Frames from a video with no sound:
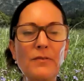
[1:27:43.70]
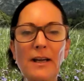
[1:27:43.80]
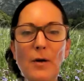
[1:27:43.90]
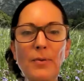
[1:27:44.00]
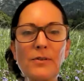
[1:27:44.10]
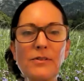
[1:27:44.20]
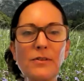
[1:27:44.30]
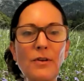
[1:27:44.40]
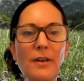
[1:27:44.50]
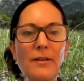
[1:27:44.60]
a couple
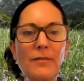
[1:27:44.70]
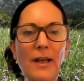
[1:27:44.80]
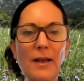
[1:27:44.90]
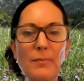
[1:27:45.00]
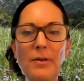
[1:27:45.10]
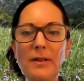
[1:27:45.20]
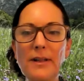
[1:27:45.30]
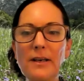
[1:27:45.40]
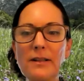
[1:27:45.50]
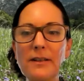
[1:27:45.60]
sort of
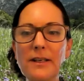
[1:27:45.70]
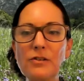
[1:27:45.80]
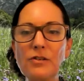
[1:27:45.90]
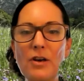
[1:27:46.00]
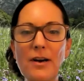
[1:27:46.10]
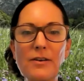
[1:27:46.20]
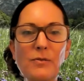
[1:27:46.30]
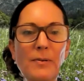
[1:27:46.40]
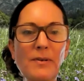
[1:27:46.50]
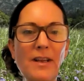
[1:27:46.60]
politically
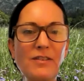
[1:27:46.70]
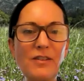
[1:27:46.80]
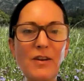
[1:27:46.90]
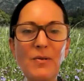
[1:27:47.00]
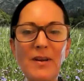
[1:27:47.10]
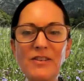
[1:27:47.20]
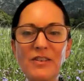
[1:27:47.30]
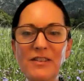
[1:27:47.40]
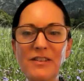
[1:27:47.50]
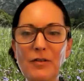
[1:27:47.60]
charged, potentially,
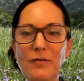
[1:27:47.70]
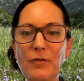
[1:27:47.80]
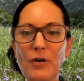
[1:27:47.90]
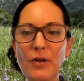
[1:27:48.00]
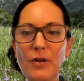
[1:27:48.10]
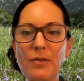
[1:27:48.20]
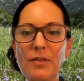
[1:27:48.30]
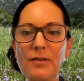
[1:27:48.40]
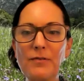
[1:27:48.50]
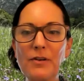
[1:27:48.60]
questions here for you.
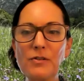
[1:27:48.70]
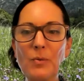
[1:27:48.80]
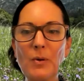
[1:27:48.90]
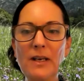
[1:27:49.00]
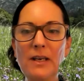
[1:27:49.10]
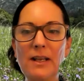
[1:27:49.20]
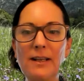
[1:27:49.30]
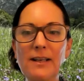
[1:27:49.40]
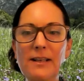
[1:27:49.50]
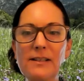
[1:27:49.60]
The first one
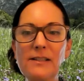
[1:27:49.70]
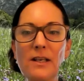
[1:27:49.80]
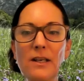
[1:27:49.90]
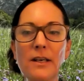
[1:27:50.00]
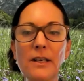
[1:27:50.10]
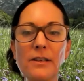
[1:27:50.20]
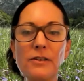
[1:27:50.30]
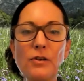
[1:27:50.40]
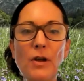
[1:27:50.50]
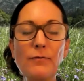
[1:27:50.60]
is,
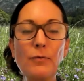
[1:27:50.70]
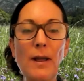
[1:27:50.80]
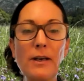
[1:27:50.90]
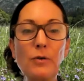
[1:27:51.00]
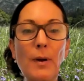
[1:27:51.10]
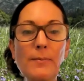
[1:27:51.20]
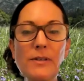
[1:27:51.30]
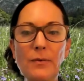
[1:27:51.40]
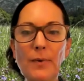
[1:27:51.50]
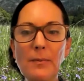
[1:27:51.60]
do you have any
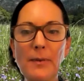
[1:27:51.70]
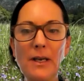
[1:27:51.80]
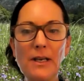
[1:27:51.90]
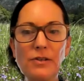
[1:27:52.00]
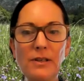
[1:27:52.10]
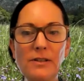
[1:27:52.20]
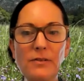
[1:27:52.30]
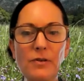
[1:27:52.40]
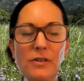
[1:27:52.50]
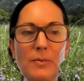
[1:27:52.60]
website recommendations
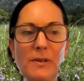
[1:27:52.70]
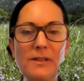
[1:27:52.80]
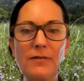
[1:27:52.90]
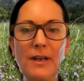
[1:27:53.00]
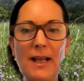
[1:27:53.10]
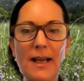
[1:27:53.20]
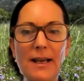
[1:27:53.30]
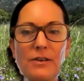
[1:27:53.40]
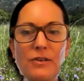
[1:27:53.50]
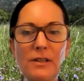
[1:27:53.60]
for specific
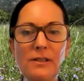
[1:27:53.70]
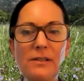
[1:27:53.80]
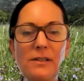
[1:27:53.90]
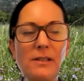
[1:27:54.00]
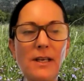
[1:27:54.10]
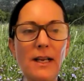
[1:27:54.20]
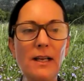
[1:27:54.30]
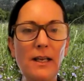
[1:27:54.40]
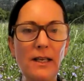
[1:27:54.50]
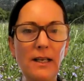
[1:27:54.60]
actions to
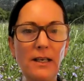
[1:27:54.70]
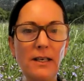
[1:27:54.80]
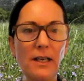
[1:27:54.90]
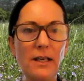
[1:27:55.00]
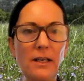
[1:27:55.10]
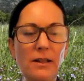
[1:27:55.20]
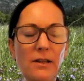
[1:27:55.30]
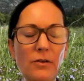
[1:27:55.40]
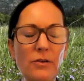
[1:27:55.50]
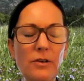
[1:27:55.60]
take in
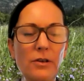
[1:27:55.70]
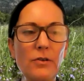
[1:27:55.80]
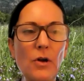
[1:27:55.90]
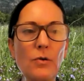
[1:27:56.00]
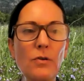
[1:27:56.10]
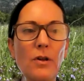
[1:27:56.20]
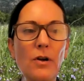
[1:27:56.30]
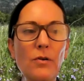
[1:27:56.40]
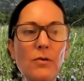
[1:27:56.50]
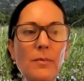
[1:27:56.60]
your local
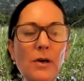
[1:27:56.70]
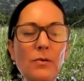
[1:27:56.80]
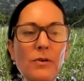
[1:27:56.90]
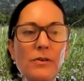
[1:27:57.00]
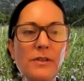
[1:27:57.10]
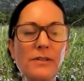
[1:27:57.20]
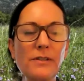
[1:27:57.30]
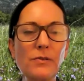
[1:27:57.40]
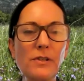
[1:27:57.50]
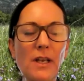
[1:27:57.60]
home owners
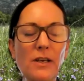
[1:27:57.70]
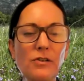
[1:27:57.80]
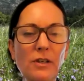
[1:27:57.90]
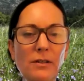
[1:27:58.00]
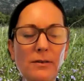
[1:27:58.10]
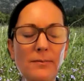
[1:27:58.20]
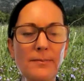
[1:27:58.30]
association?